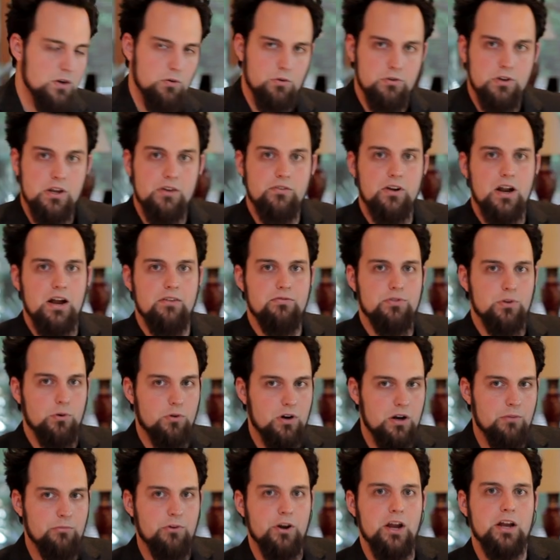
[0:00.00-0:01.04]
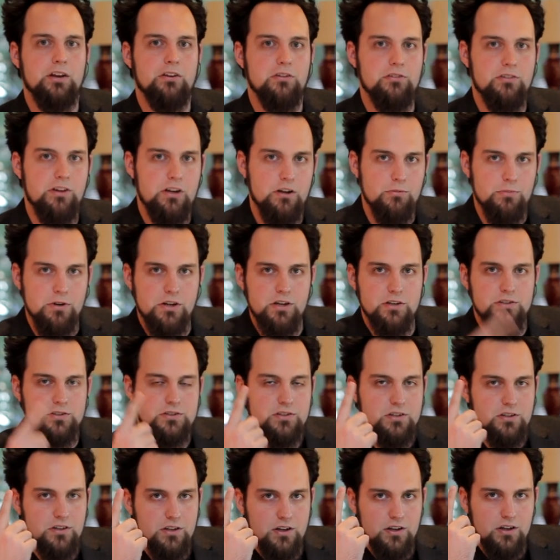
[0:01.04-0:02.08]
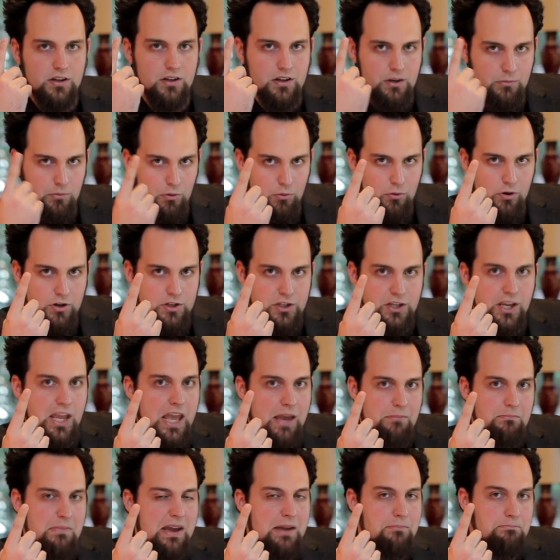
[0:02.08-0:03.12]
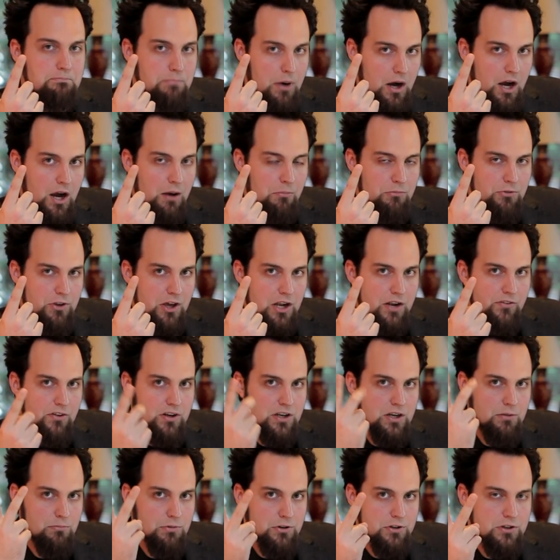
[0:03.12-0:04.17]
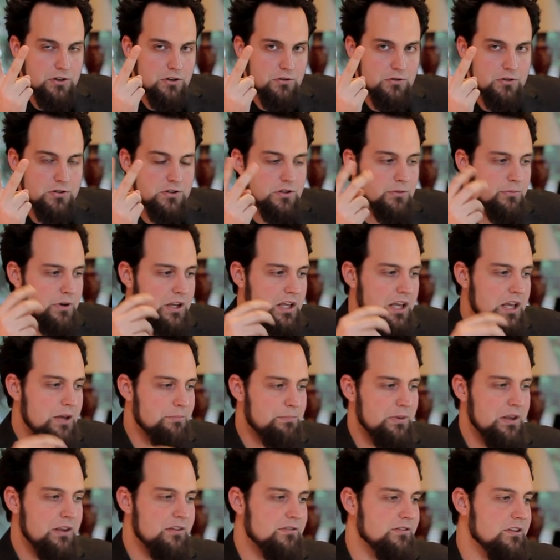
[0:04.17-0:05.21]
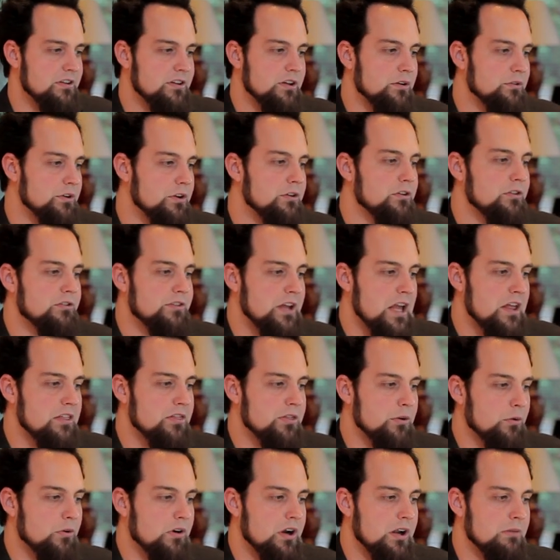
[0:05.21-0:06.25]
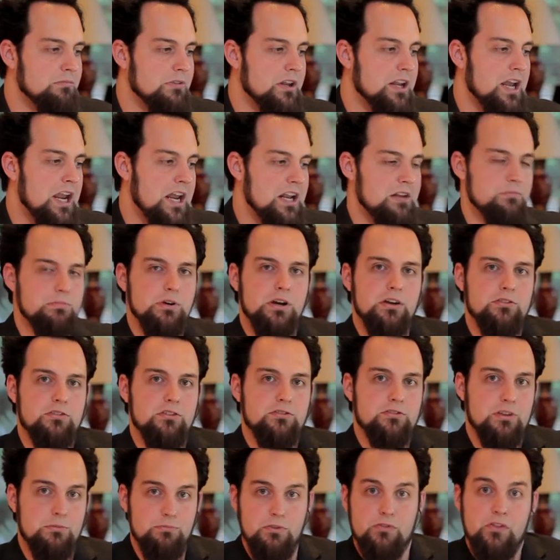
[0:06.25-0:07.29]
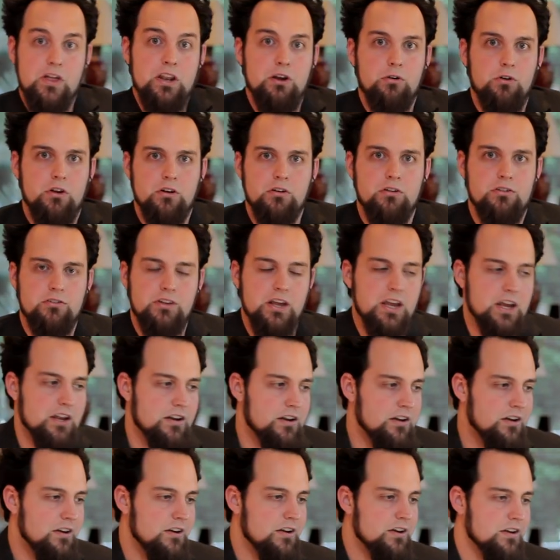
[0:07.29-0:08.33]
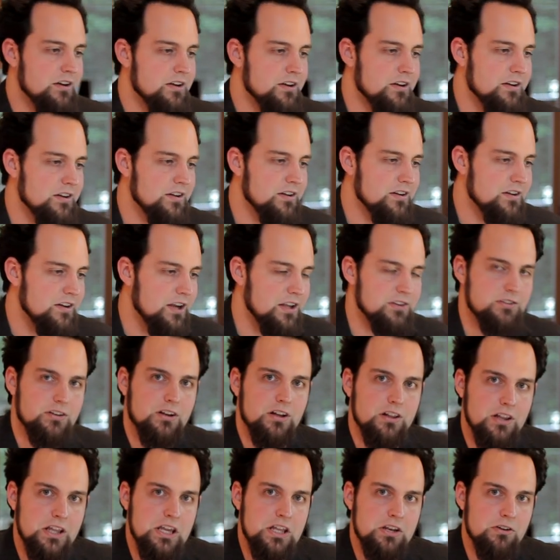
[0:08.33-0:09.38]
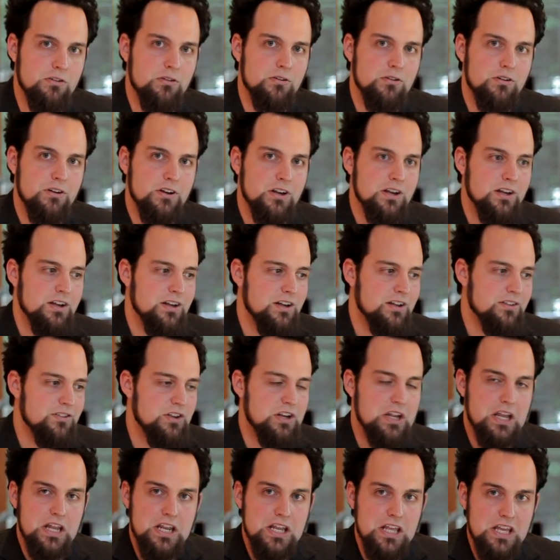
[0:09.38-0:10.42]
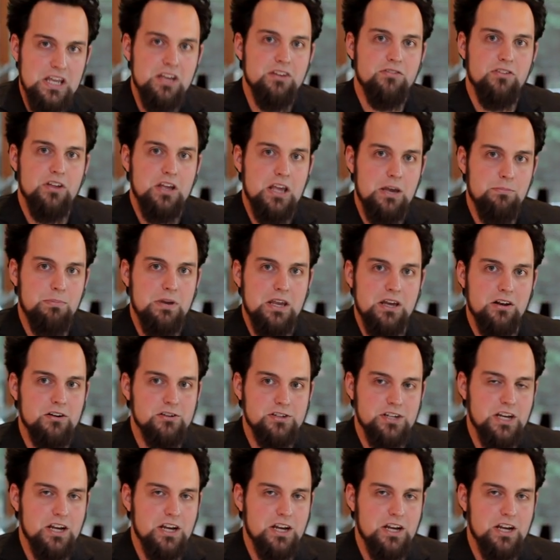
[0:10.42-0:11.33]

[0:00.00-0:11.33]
We'll never have thorium reactors here because number one, you can't make bombs out of it. Number two, there's too many hippies that don't understand thorium that hate it because it's something they don't understand. It's cleaner. Yeah, I really than any of the hippie I really wish